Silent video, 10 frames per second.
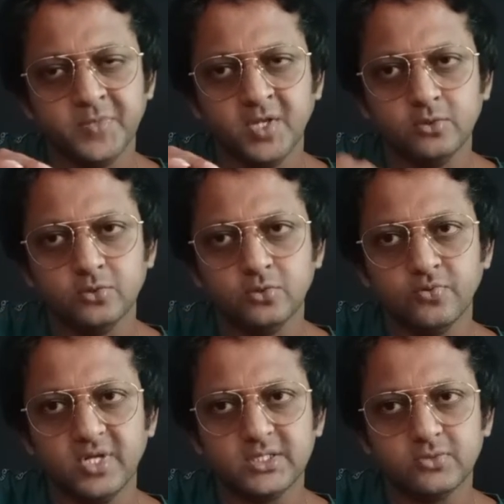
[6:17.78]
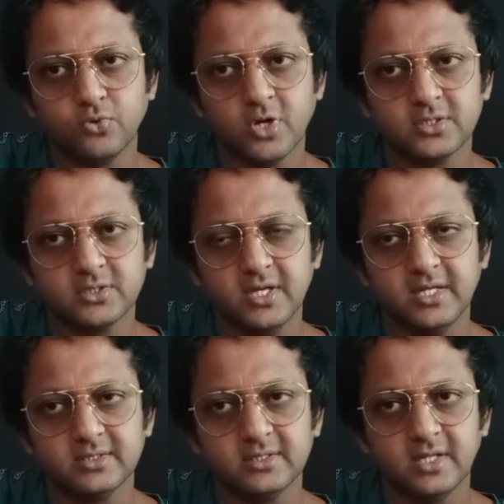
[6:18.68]
So wrist works
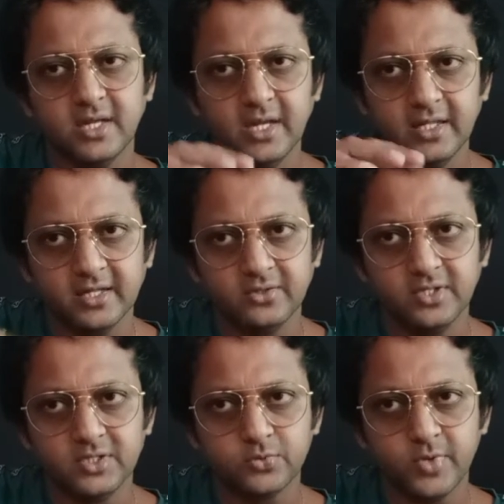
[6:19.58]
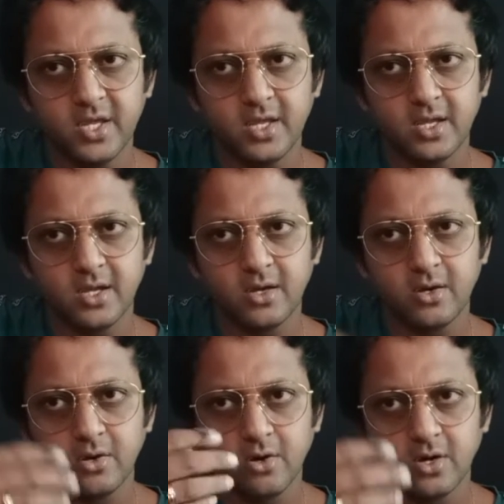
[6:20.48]
is either this way
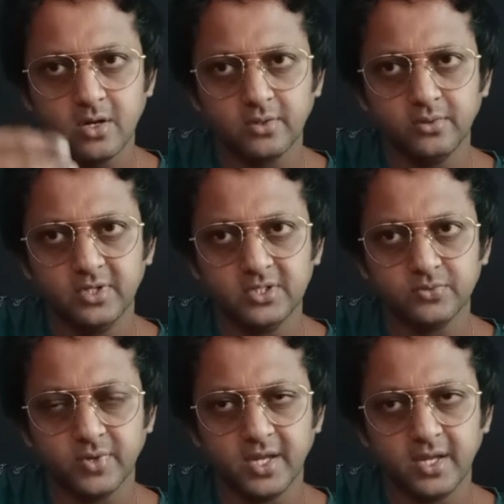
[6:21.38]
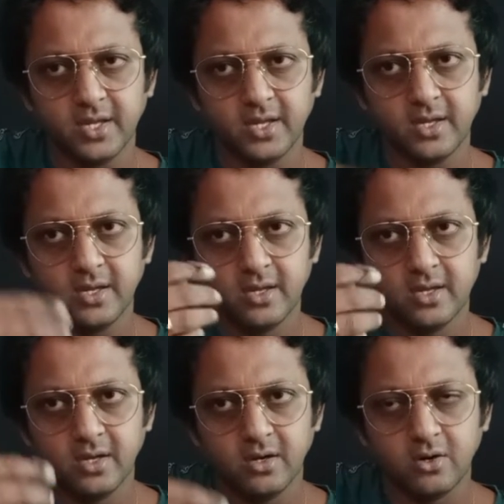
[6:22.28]
or this way
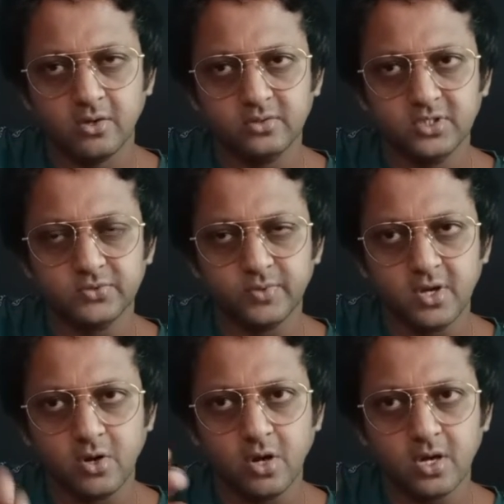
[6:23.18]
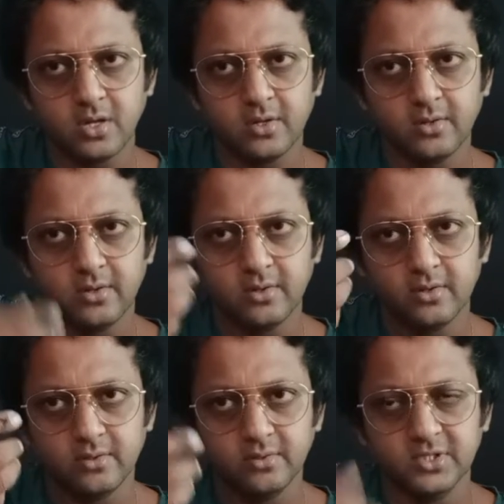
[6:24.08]
or this way or
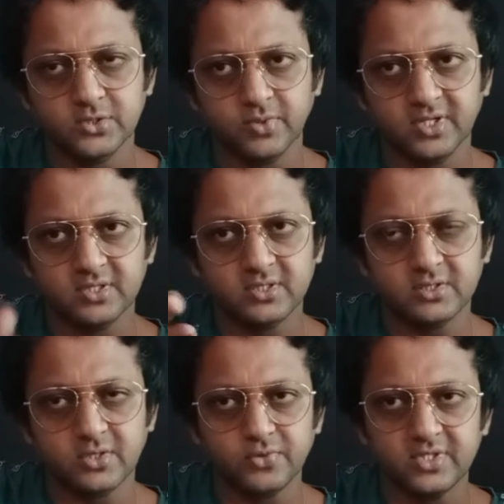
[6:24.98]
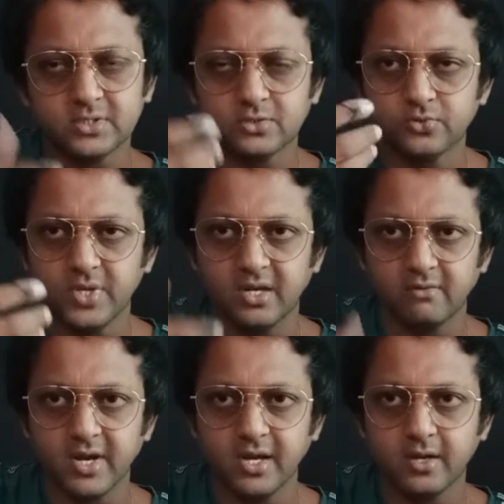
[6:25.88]
this way. This is a wrist swing,
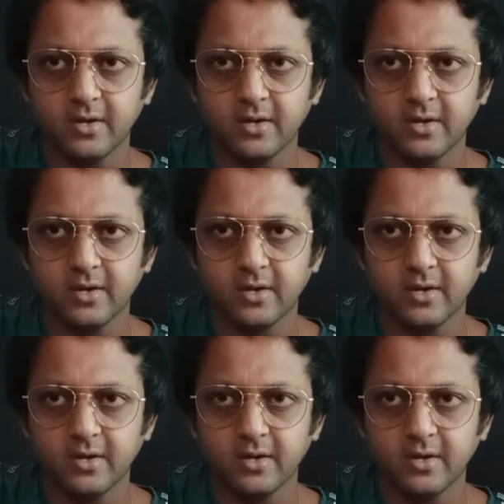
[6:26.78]
right?